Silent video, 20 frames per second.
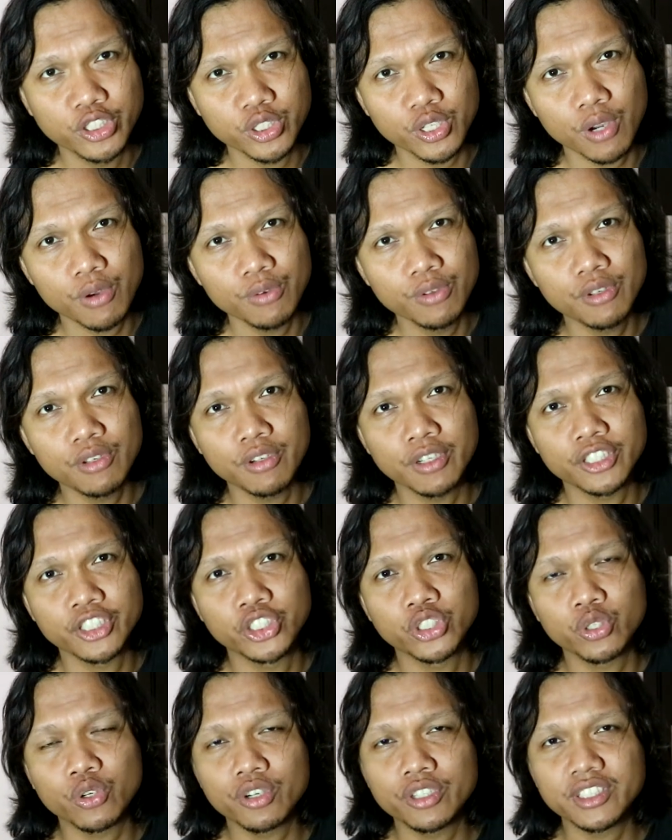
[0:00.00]
show you a
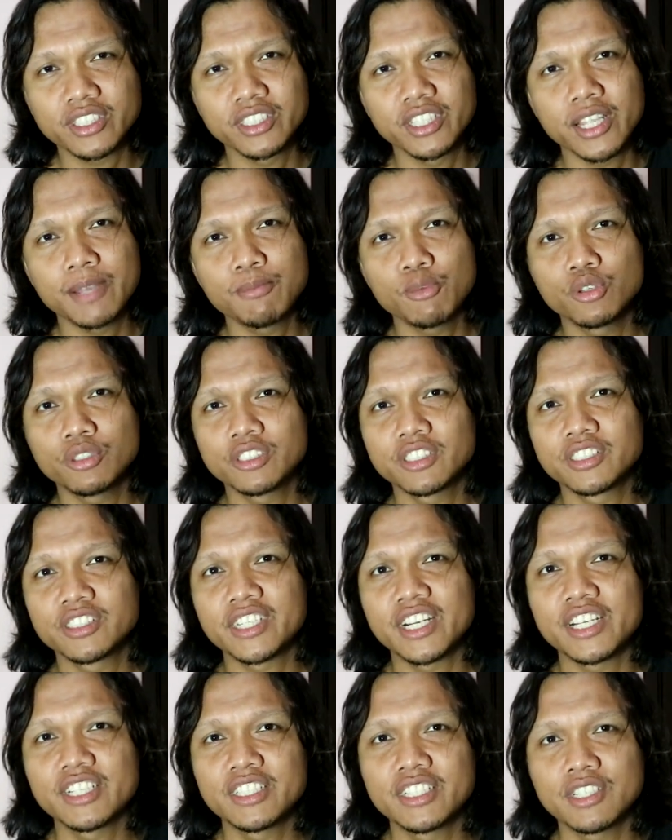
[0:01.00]
short
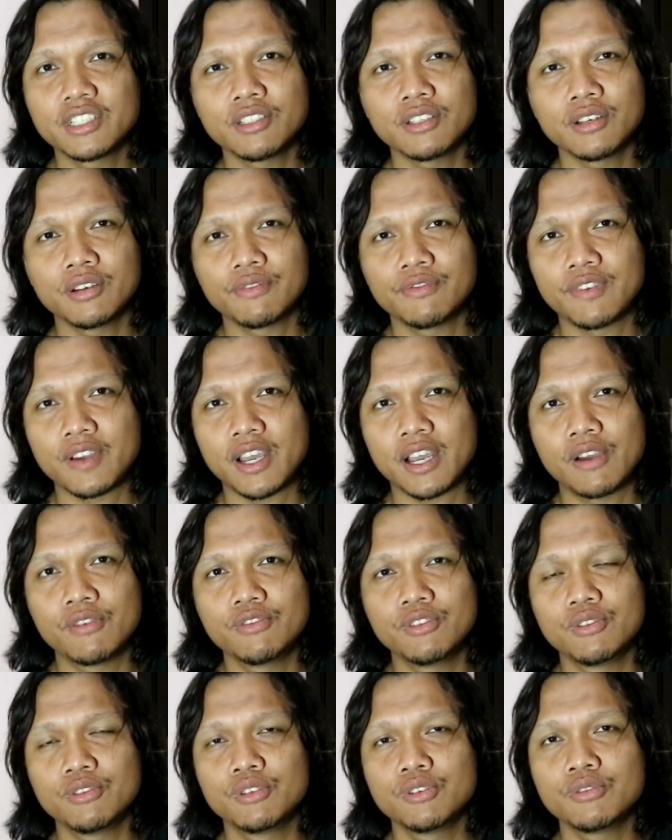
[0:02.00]
demonstration of
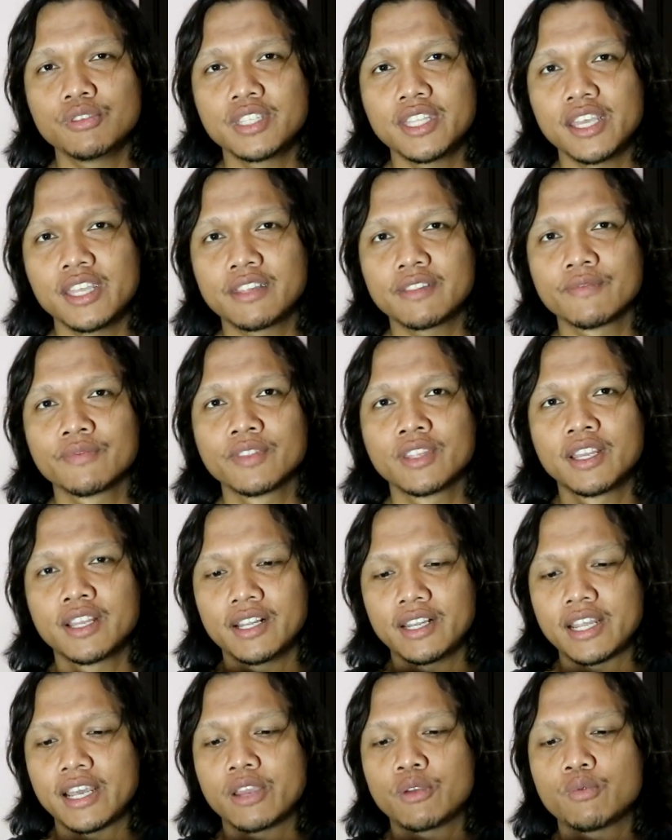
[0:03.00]
how you use it
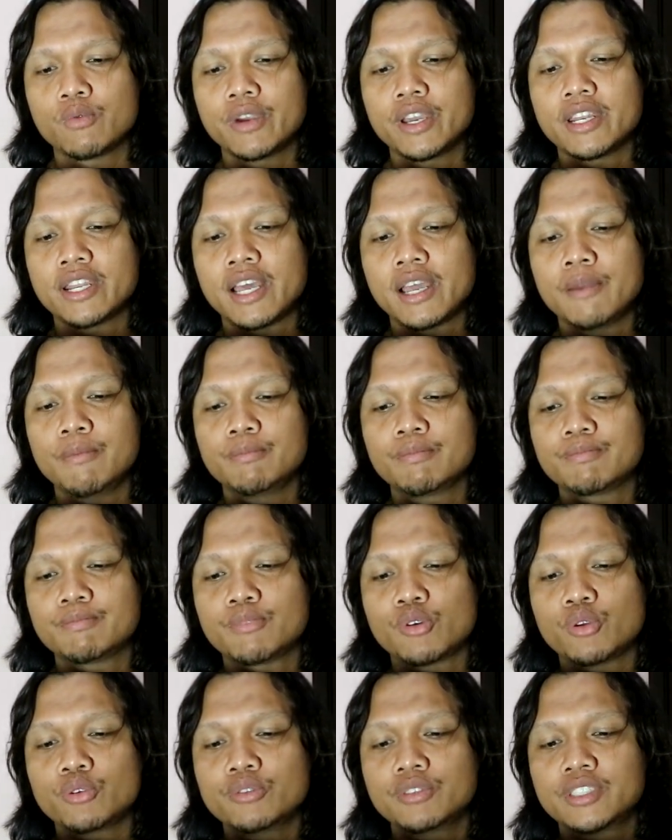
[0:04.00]
like when I'm
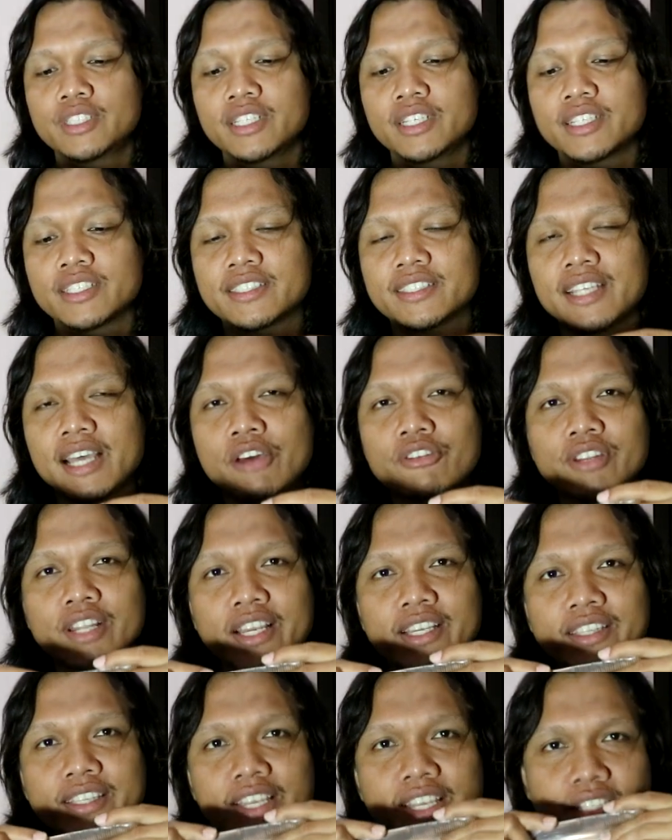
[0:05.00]
producing a sound
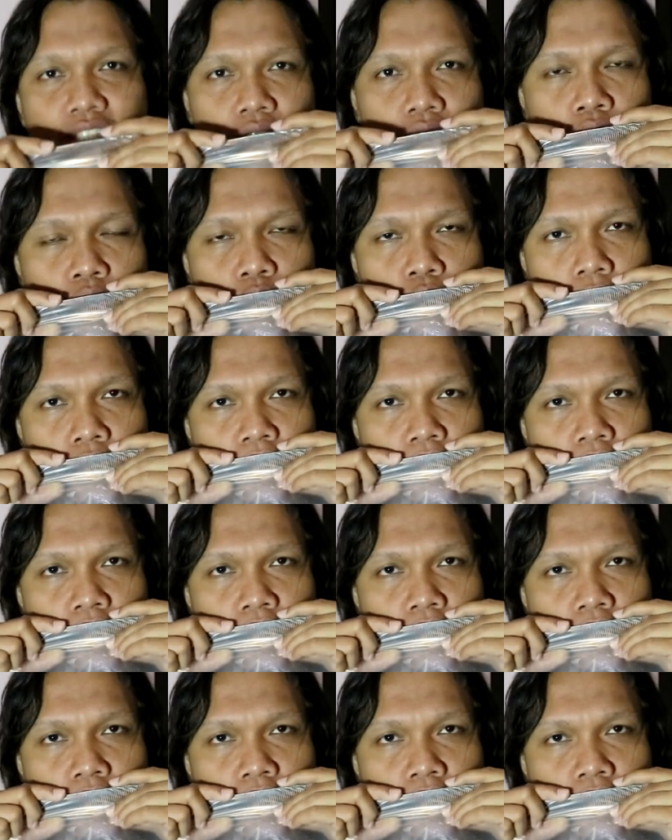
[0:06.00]
like this